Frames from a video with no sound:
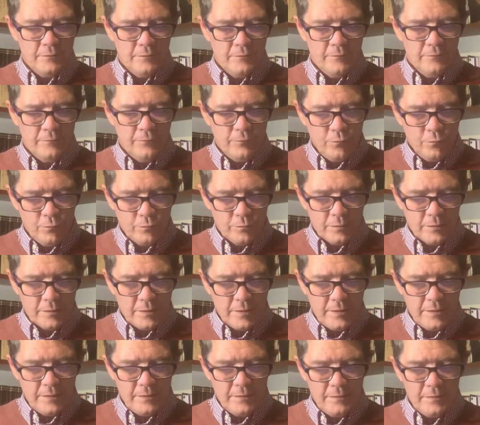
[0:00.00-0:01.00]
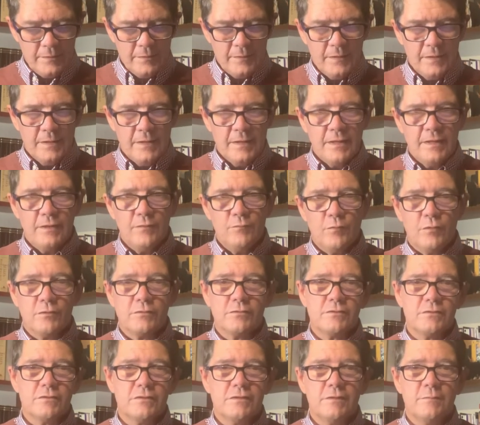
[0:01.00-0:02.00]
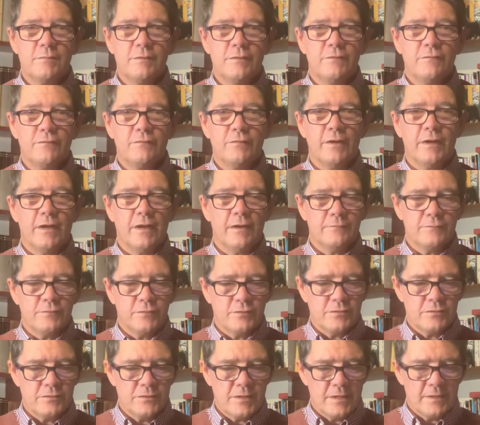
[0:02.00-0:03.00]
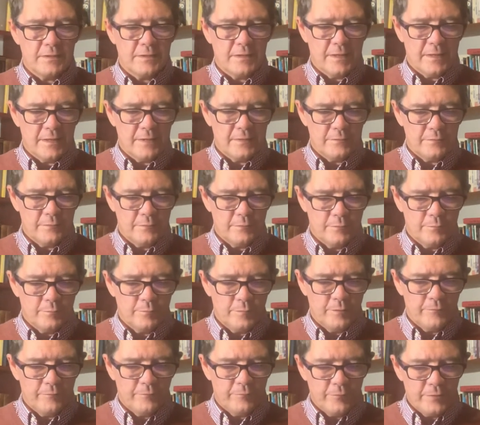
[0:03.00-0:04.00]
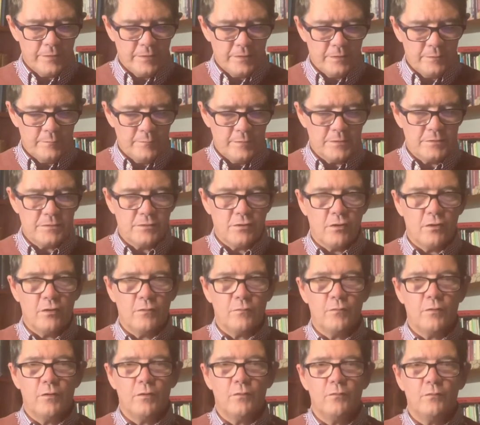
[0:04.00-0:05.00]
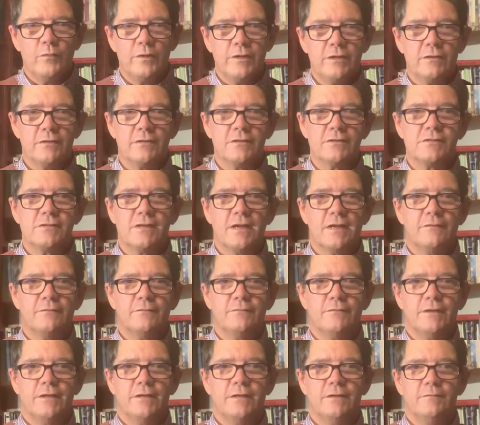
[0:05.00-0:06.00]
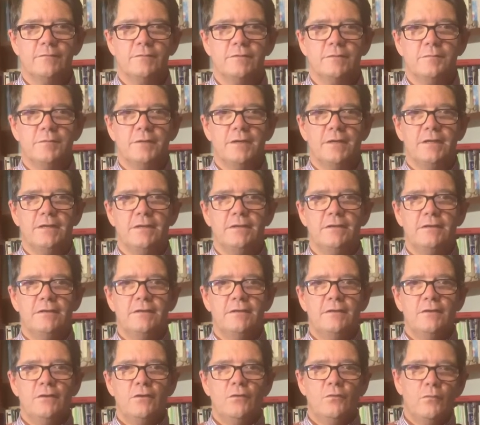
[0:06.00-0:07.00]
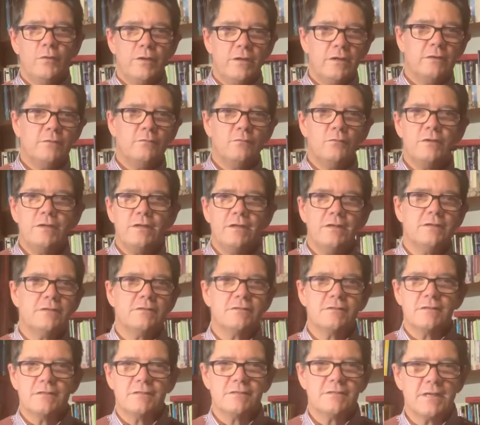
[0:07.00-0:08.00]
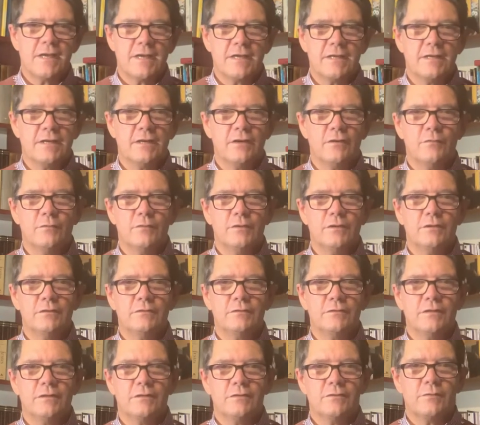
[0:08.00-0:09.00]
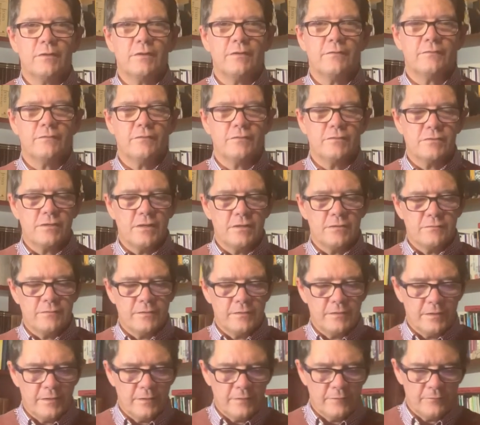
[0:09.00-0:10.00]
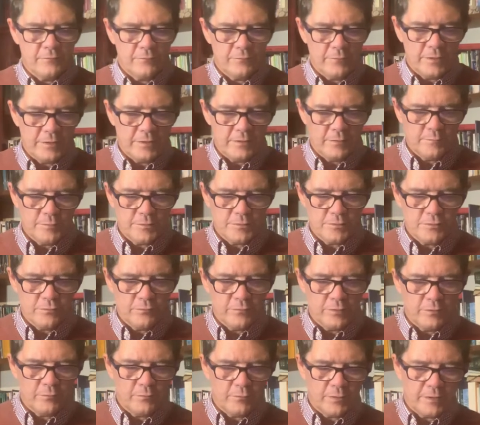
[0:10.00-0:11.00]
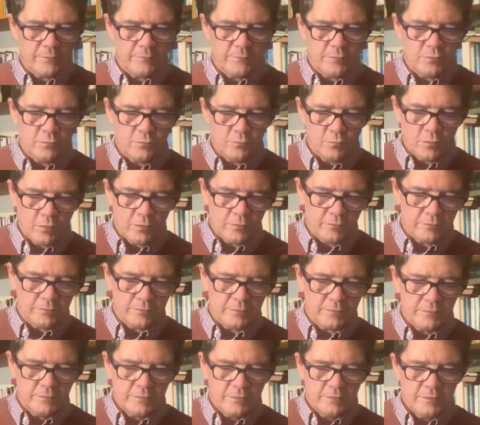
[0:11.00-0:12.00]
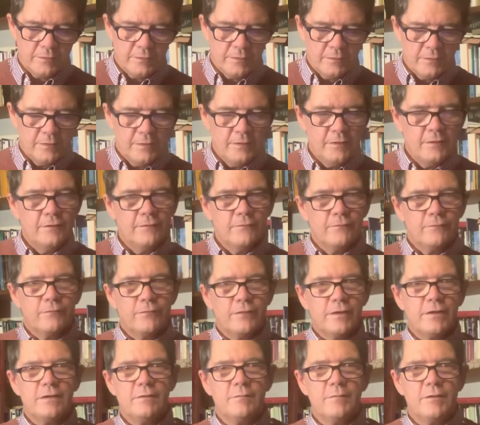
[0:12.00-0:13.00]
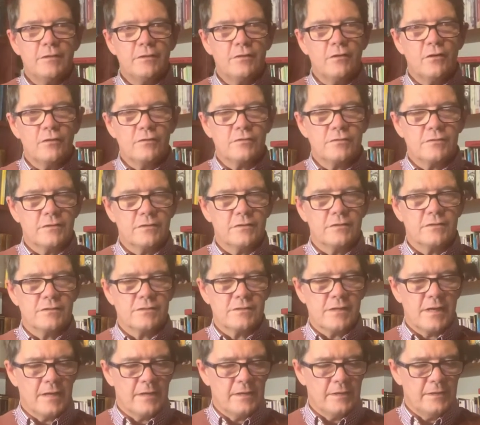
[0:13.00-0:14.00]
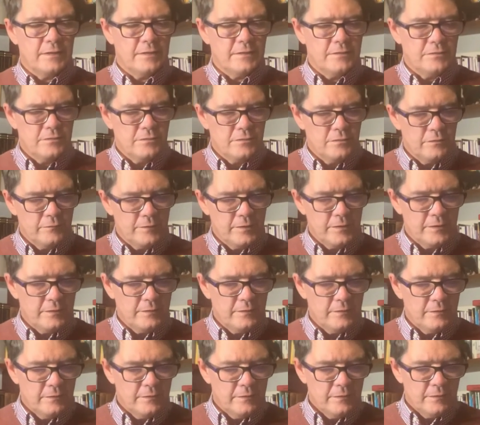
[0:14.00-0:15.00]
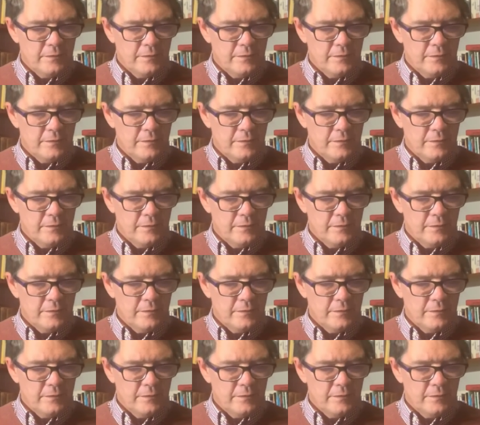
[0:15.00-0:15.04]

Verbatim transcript: Fourthly, he wants us to be free. I've just said that. But freedom is not what we understand freedom to be. We, we in the secular world in the 21st century think of freedom as doing whatever you want. Freedom in God's understanding is doing